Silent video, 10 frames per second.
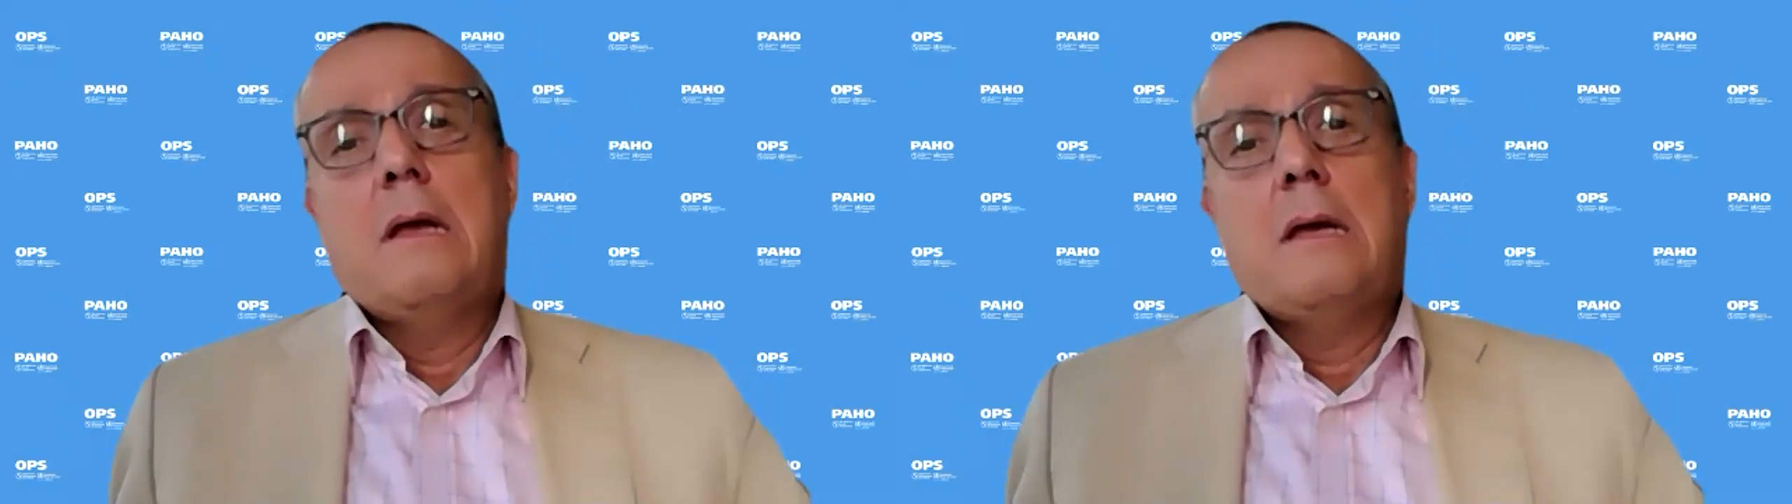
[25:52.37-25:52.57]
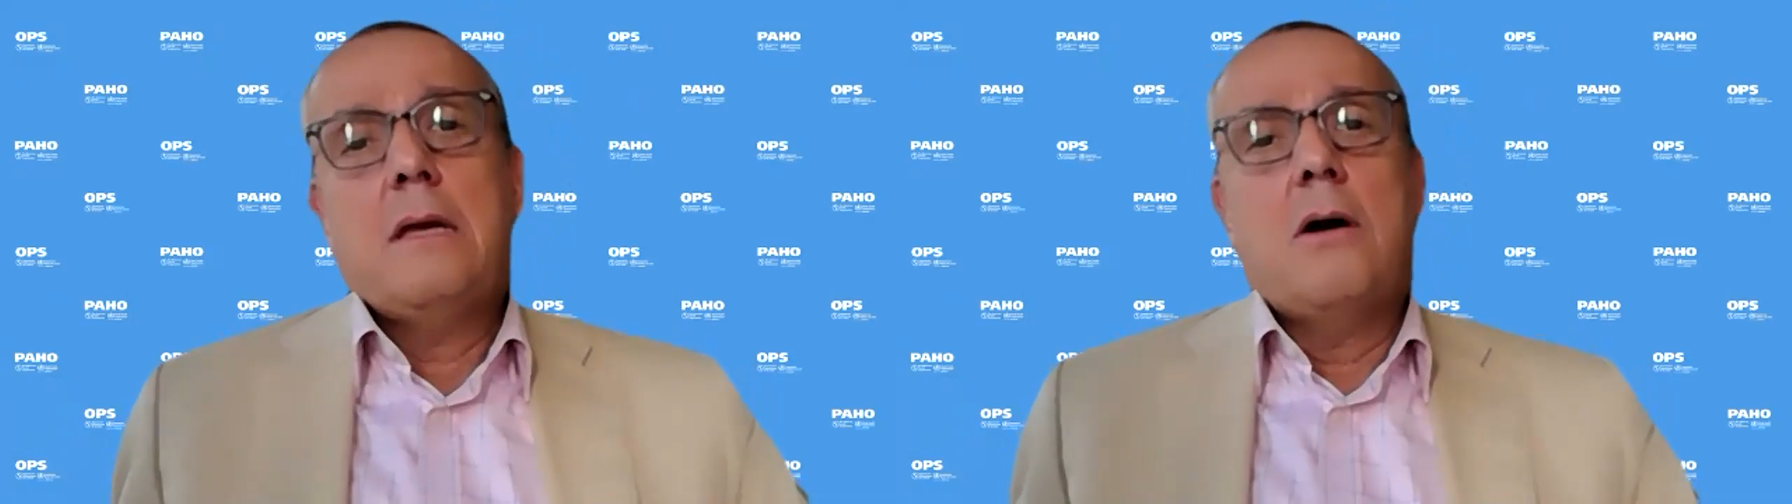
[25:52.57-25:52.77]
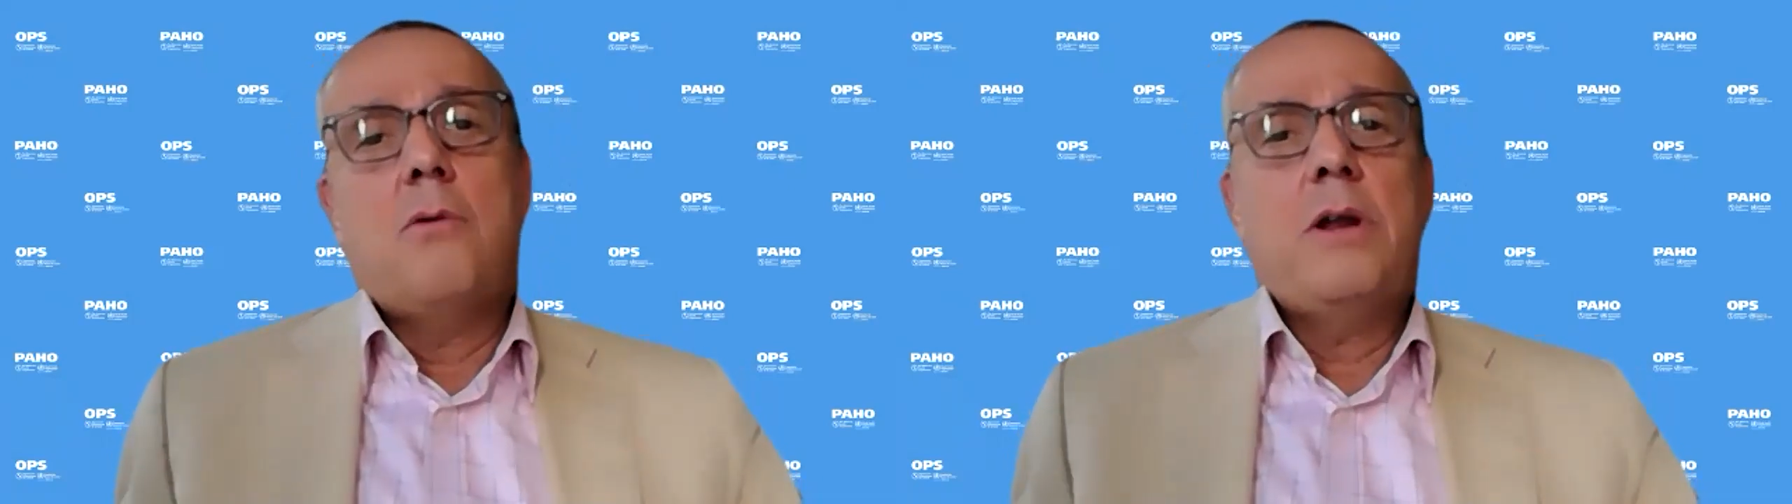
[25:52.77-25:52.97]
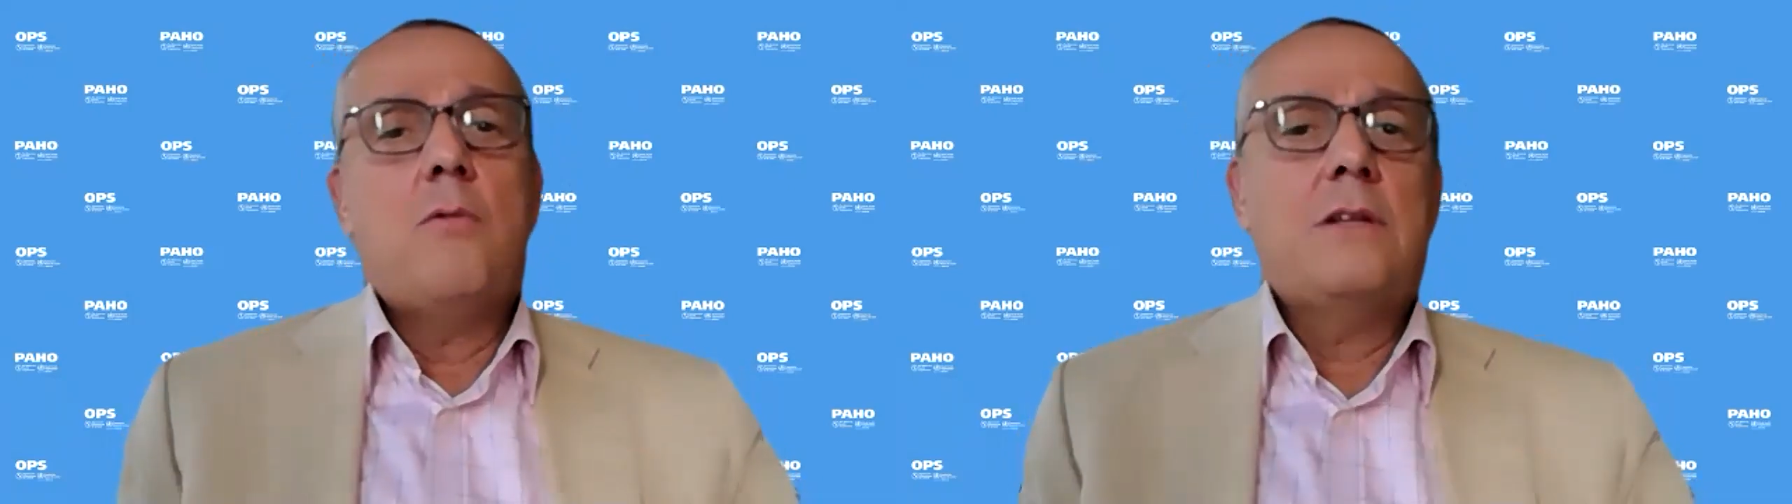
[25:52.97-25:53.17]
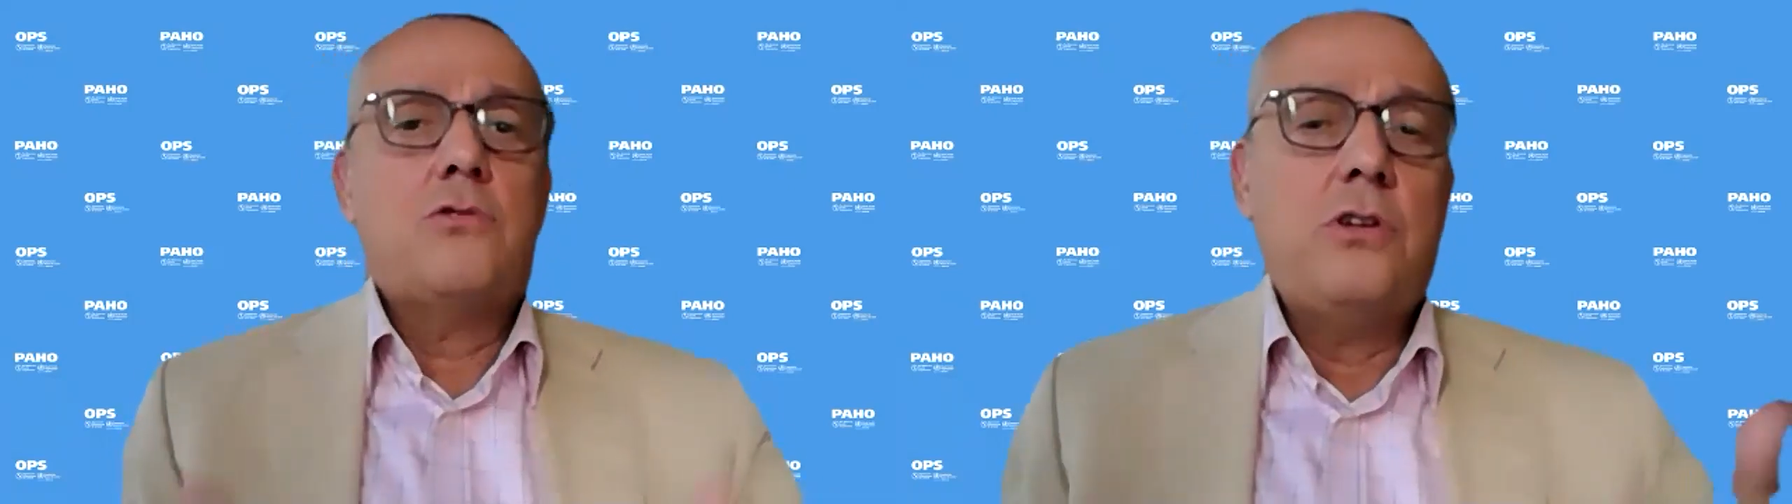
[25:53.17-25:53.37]
you know, we don't
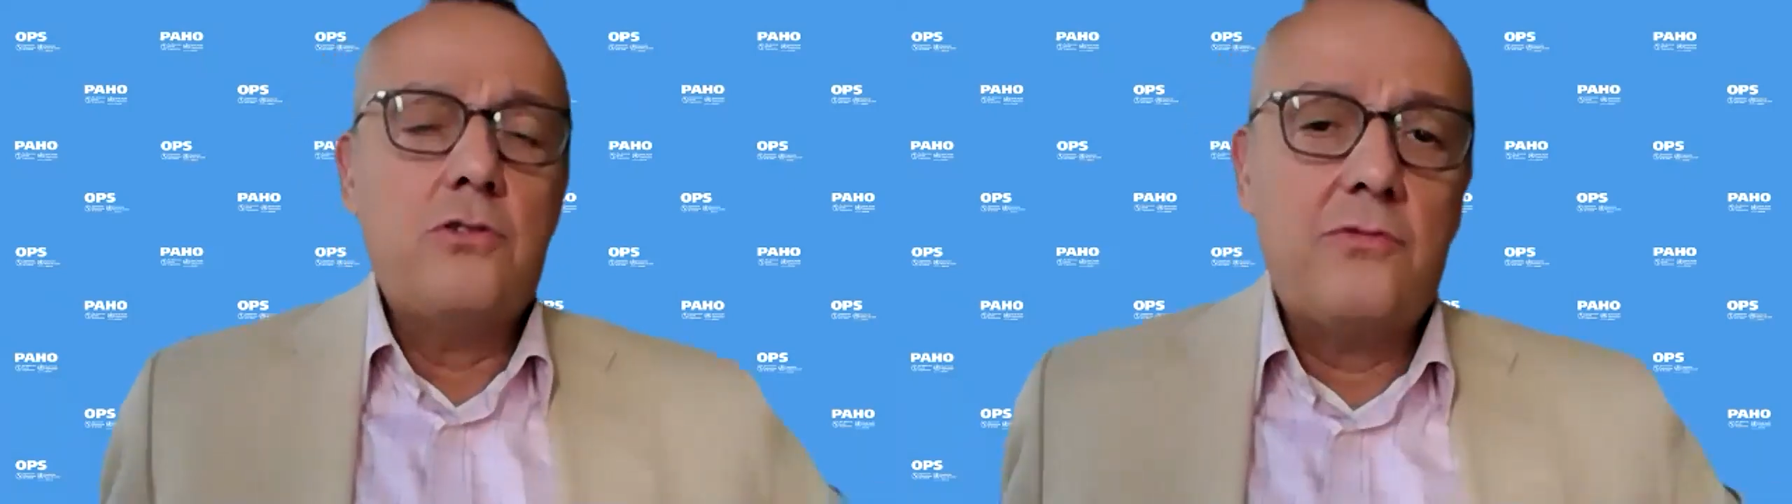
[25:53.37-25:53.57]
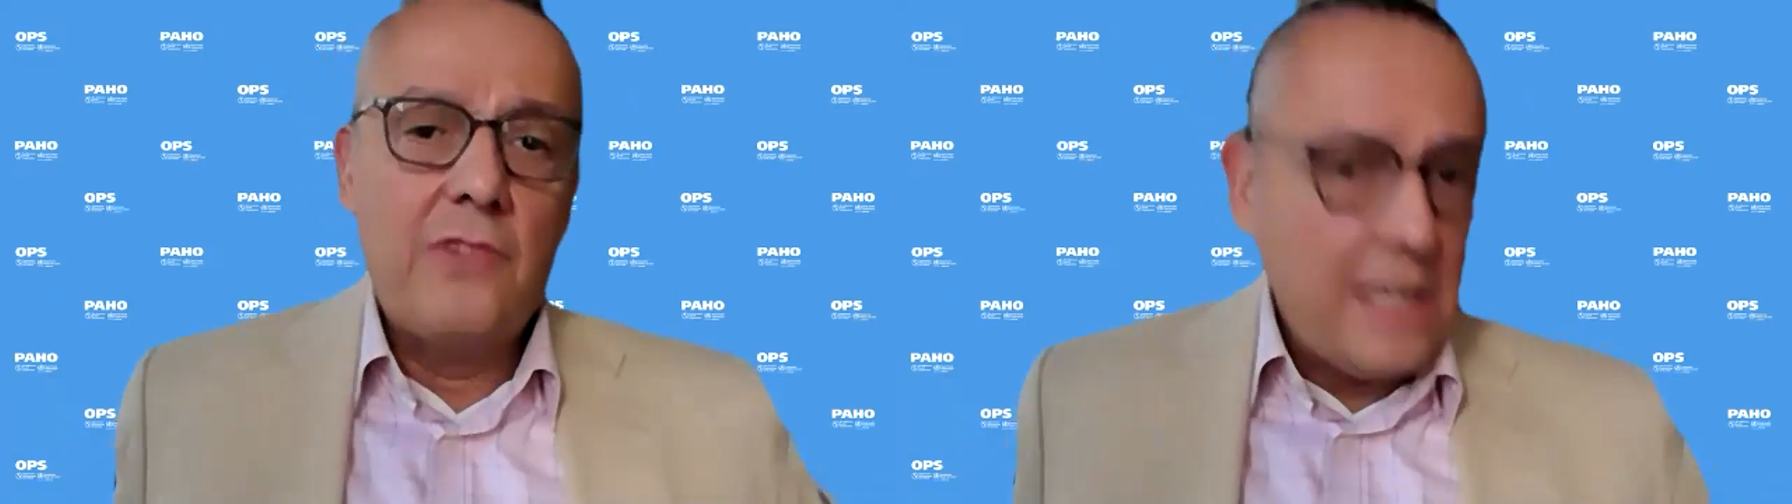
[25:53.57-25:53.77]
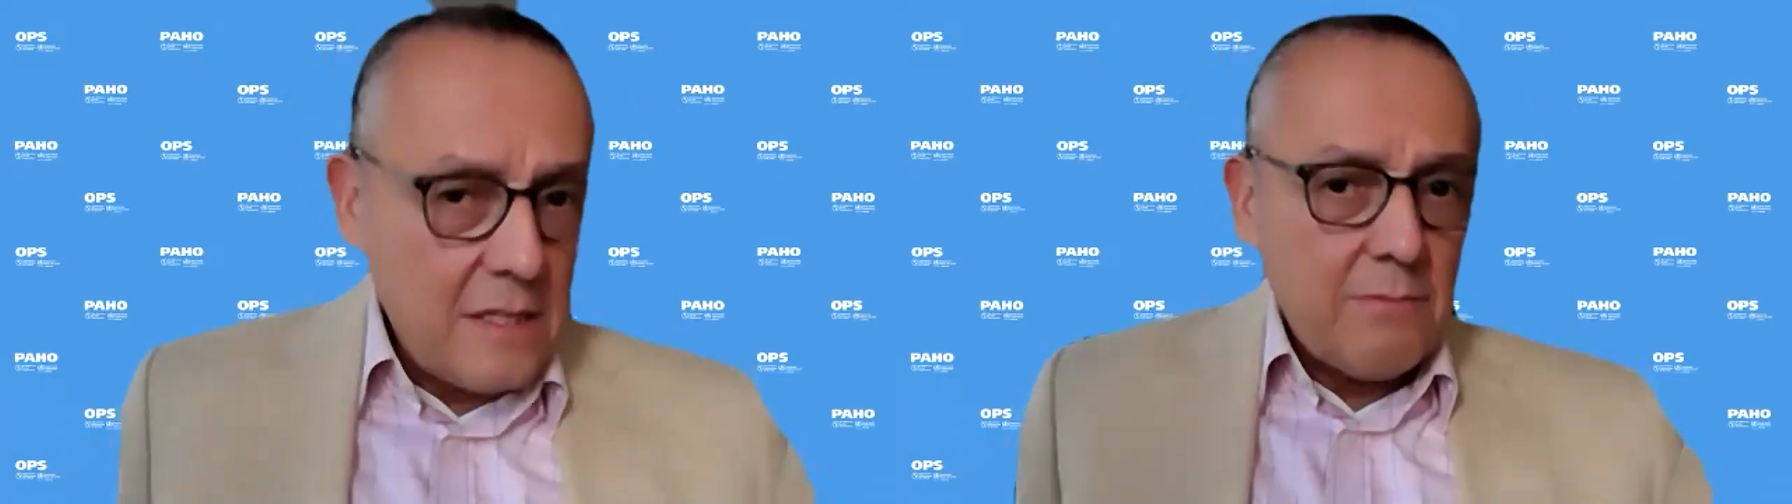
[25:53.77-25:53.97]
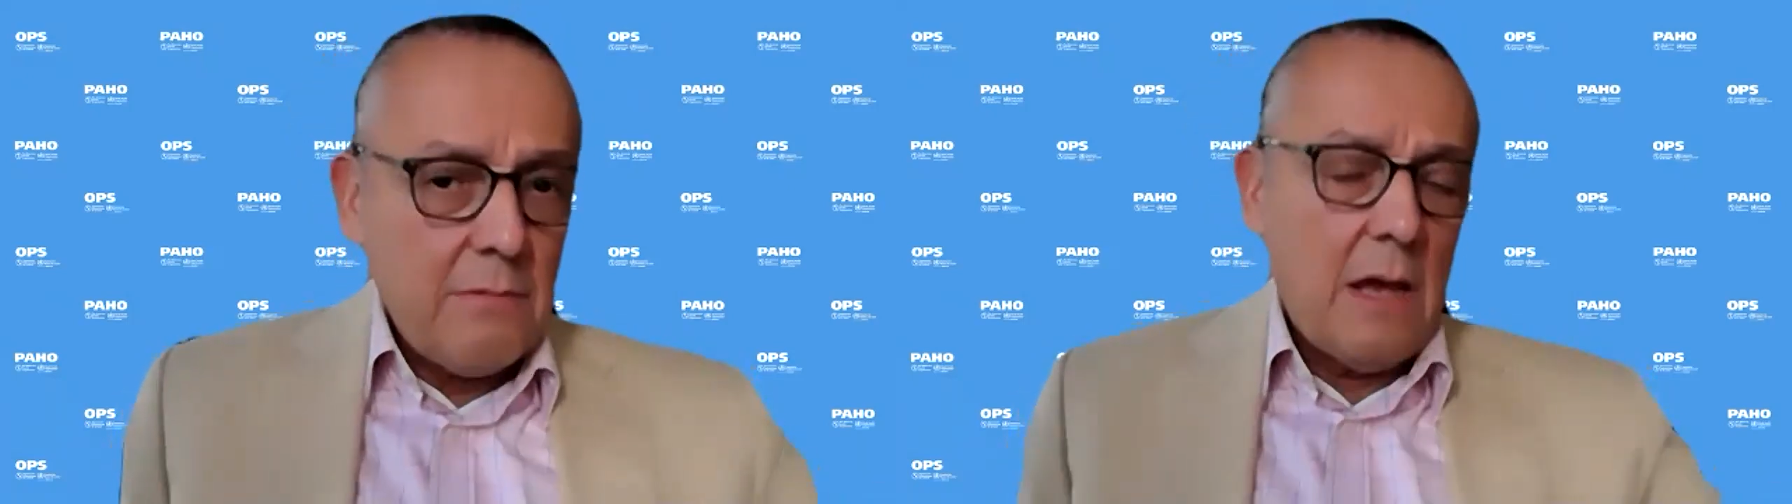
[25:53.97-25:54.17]
want to use face